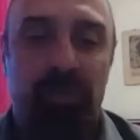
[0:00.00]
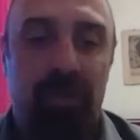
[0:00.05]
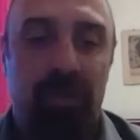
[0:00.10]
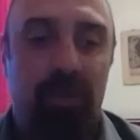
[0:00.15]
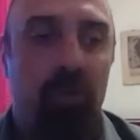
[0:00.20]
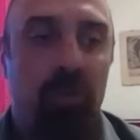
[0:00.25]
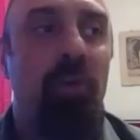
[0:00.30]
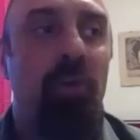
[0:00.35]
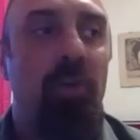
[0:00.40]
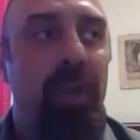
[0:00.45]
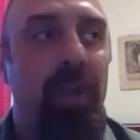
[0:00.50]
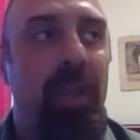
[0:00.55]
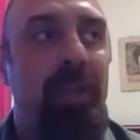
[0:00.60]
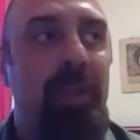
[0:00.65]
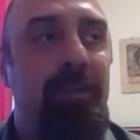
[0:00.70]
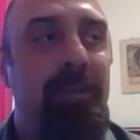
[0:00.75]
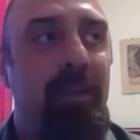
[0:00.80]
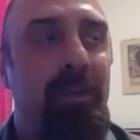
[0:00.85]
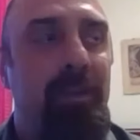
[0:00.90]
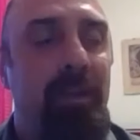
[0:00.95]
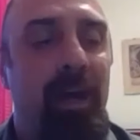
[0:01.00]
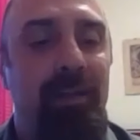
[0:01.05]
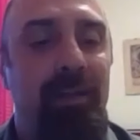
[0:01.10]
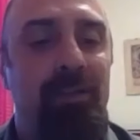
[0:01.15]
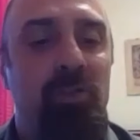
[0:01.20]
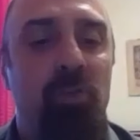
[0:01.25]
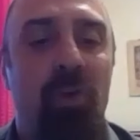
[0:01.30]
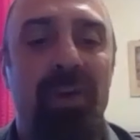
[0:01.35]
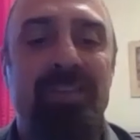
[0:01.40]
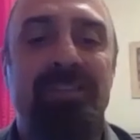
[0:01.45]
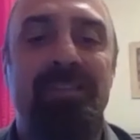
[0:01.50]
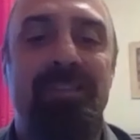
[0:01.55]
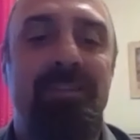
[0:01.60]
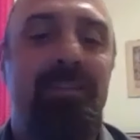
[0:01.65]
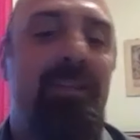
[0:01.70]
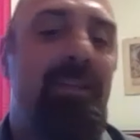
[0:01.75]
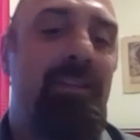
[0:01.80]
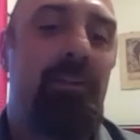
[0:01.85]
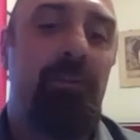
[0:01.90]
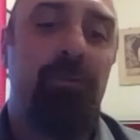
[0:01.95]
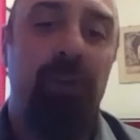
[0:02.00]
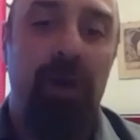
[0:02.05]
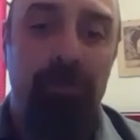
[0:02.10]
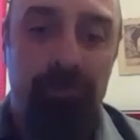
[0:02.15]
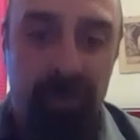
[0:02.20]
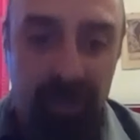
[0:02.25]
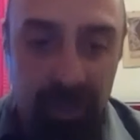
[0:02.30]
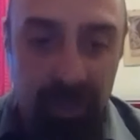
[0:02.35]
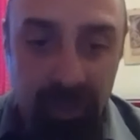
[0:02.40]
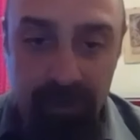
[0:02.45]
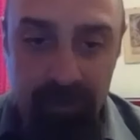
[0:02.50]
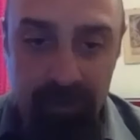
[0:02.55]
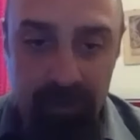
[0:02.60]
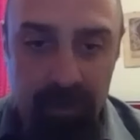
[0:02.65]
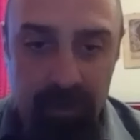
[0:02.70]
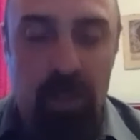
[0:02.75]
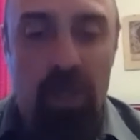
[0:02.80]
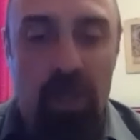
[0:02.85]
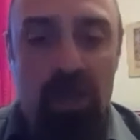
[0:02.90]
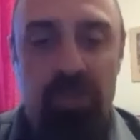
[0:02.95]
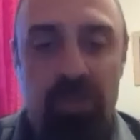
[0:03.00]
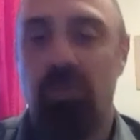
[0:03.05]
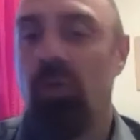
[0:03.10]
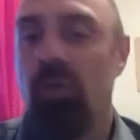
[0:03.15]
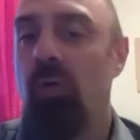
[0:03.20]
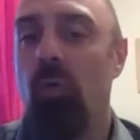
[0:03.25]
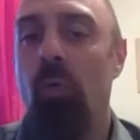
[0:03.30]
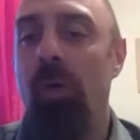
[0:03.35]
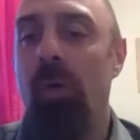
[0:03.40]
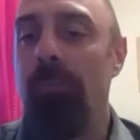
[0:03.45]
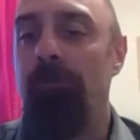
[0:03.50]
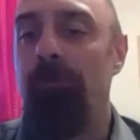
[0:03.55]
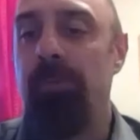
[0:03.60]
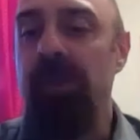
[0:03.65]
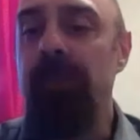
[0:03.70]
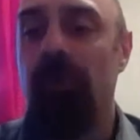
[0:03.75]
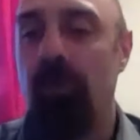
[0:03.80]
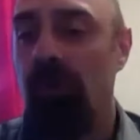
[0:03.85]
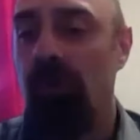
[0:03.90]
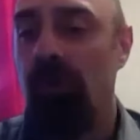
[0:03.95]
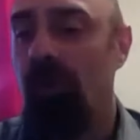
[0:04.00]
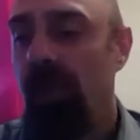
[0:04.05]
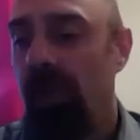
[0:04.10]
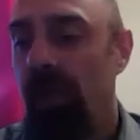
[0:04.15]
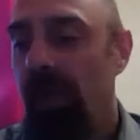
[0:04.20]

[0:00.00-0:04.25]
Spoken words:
and on creating that trusted data fabric. So when people